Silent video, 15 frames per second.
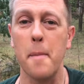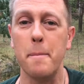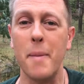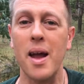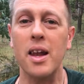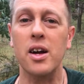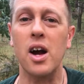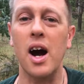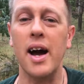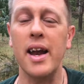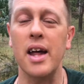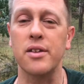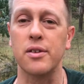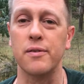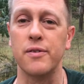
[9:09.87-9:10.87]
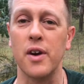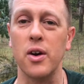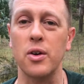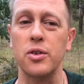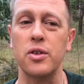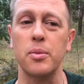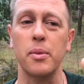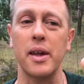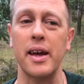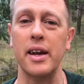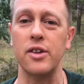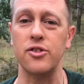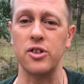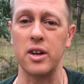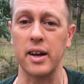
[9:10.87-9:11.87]
Malachite has a very similar
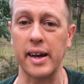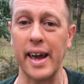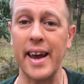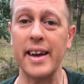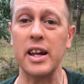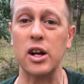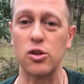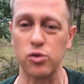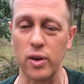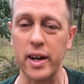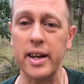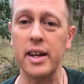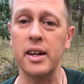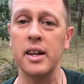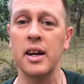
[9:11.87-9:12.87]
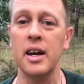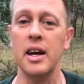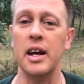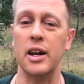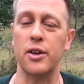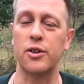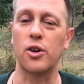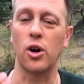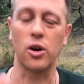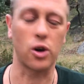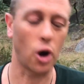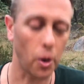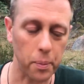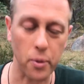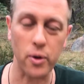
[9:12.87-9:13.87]
energy. Again, green, it's got
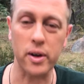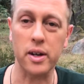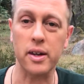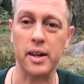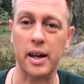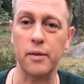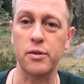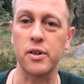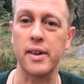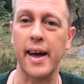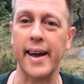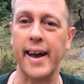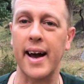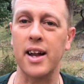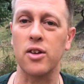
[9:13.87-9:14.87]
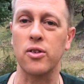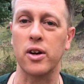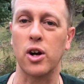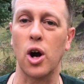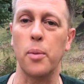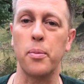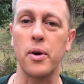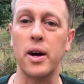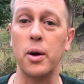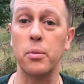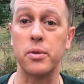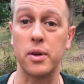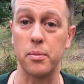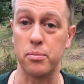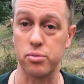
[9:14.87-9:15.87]
copper in it that gives it that color and copper
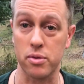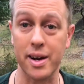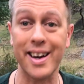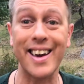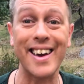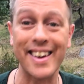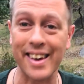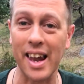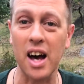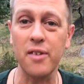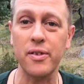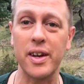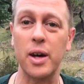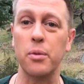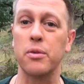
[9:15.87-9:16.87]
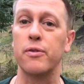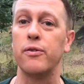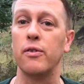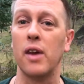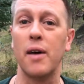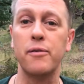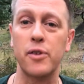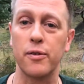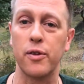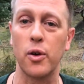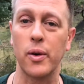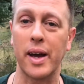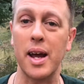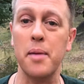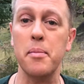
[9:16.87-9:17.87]
helps to bring in love and helps love to
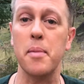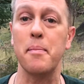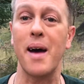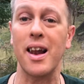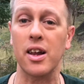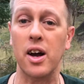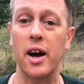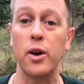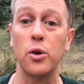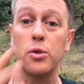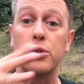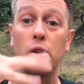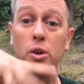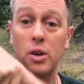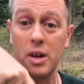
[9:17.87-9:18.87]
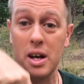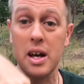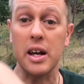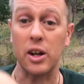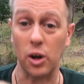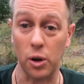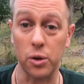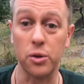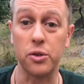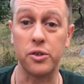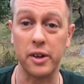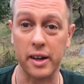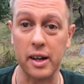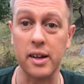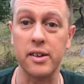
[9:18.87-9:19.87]
flow again, but malachite also goes
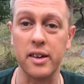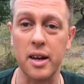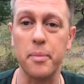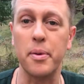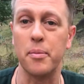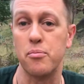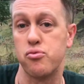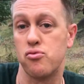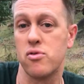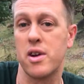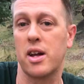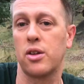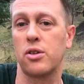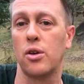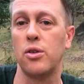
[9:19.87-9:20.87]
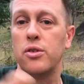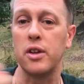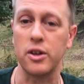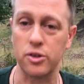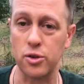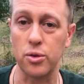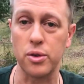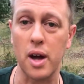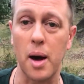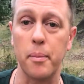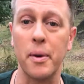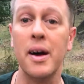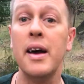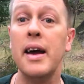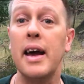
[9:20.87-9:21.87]
digging deep and brings those issues up.
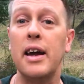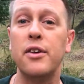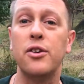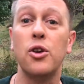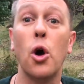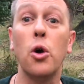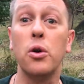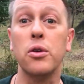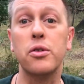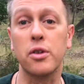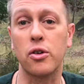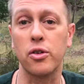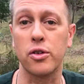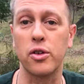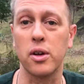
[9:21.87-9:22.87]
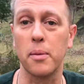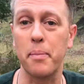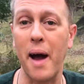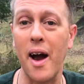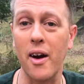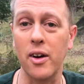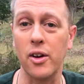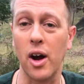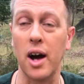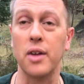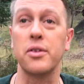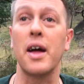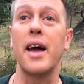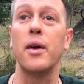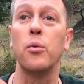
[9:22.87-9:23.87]
It's known as the crystal of
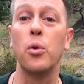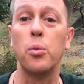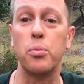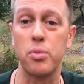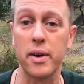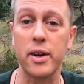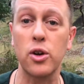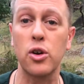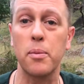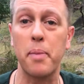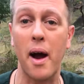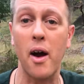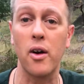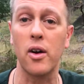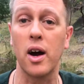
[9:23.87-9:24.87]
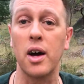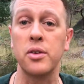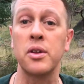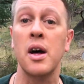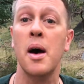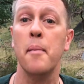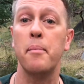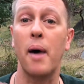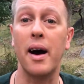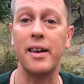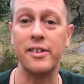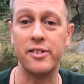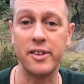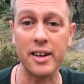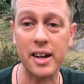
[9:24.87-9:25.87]
paradise and it will bring you to paradise
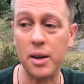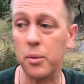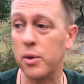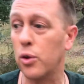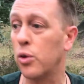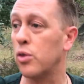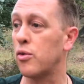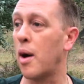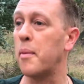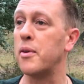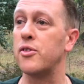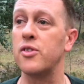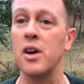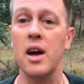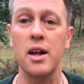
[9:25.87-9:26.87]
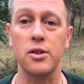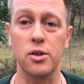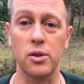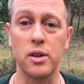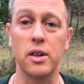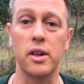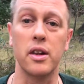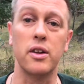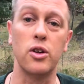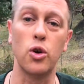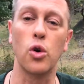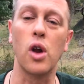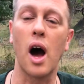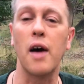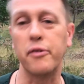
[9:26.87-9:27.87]
by dealing with all the rubbish so that
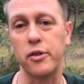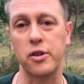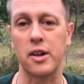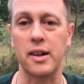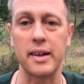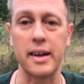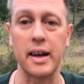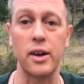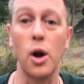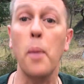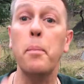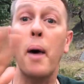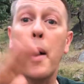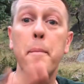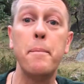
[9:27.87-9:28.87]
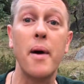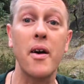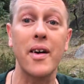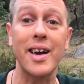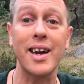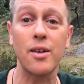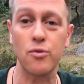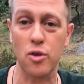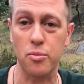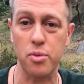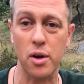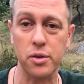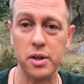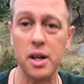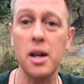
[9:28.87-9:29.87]
your life is clear. Not by burying it and
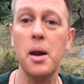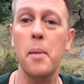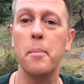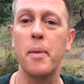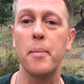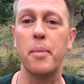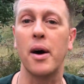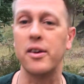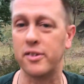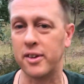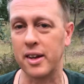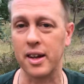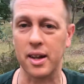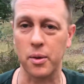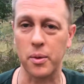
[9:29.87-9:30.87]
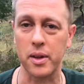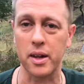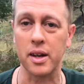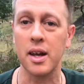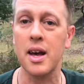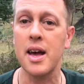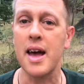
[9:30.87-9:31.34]
repressing it, but by dealing with it.